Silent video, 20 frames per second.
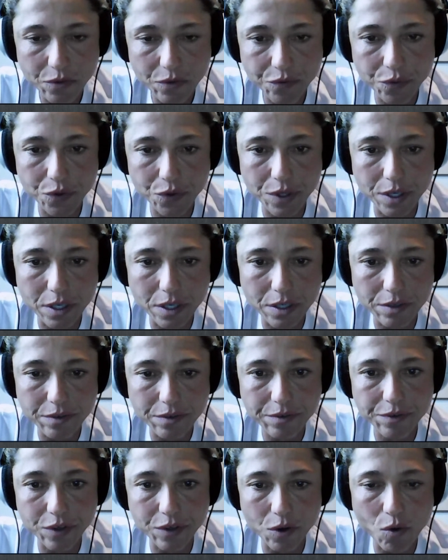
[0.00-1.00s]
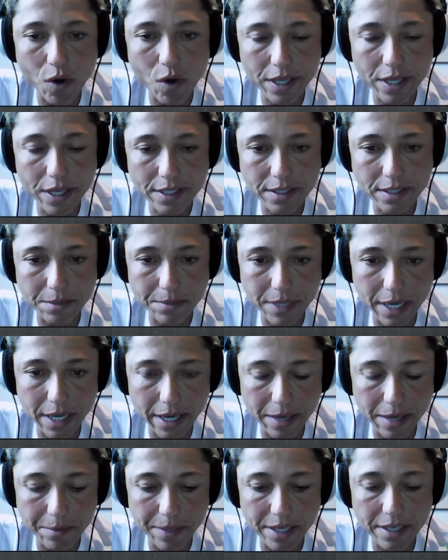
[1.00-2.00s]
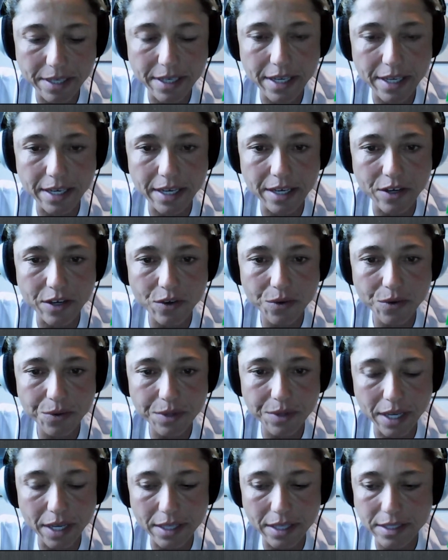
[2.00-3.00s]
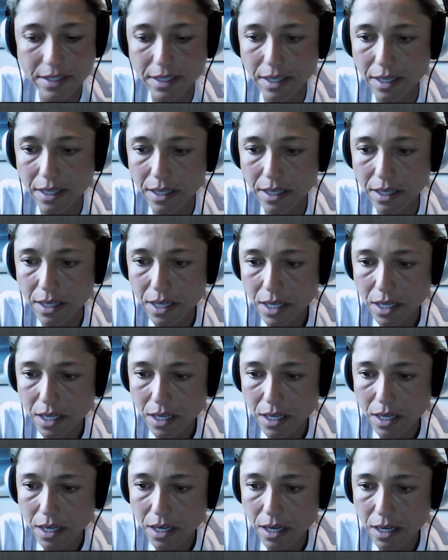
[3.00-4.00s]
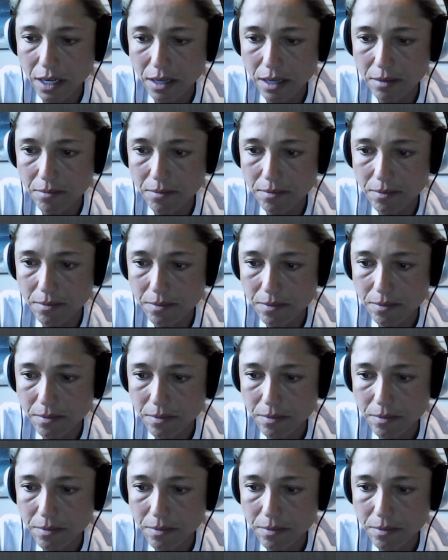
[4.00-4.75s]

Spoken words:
for quite some time, and I know that um,